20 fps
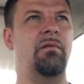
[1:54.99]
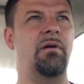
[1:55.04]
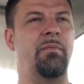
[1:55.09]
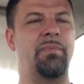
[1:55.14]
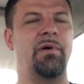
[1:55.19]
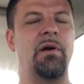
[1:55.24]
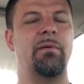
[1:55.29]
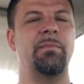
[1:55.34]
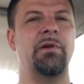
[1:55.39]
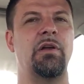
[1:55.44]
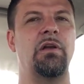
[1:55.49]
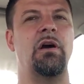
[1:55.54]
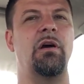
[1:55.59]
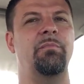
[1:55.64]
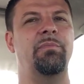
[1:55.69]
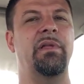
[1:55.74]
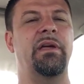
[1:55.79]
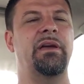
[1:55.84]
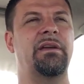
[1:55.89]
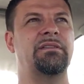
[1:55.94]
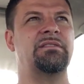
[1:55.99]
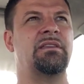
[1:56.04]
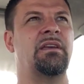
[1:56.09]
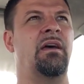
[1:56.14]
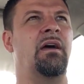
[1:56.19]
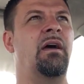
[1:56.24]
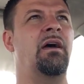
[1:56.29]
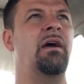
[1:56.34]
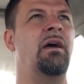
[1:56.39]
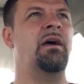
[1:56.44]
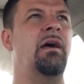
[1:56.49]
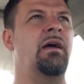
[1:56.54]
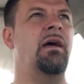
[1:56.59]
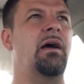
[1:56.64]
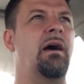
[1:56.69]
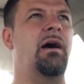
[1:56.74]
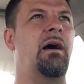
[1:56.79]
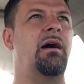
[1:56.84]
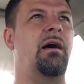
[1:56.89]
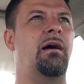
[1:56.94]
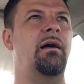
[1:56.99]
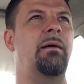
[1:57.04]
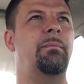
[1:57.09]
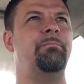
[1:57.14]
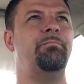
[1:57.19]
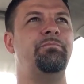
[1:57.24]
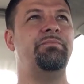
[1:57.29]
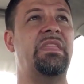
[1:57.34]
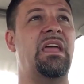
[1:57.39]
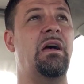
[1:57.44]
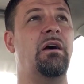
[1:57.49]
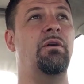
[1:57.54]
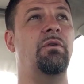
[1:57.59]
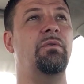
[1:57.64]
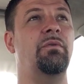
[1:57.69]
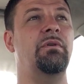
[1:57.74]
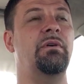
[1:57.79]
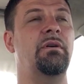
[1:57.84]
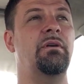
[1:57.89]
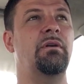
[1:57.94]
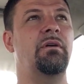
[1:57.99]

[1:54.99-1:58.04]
apartment complex. Now,